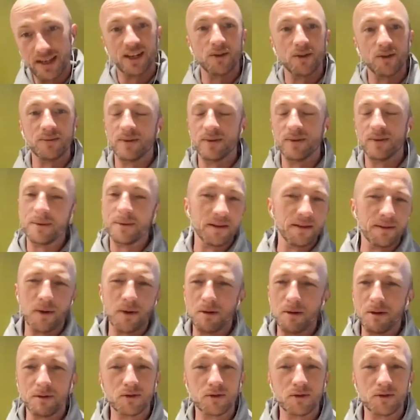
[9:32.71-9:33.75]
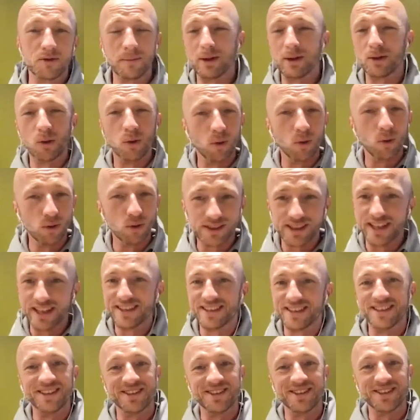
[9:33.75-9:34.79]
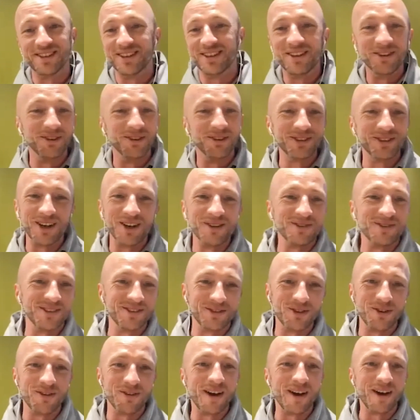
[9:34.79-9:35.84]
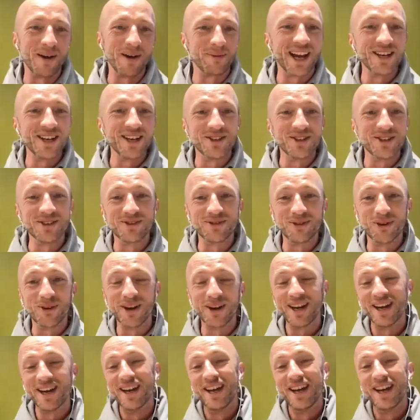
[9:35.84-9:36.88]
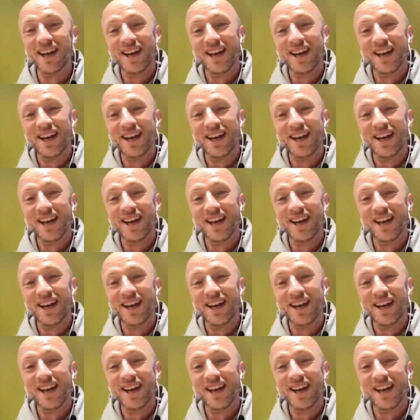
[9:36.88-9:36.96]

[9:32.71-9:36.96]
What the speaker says: At the moment I'm talking about call centers and all types of sort of applications for it,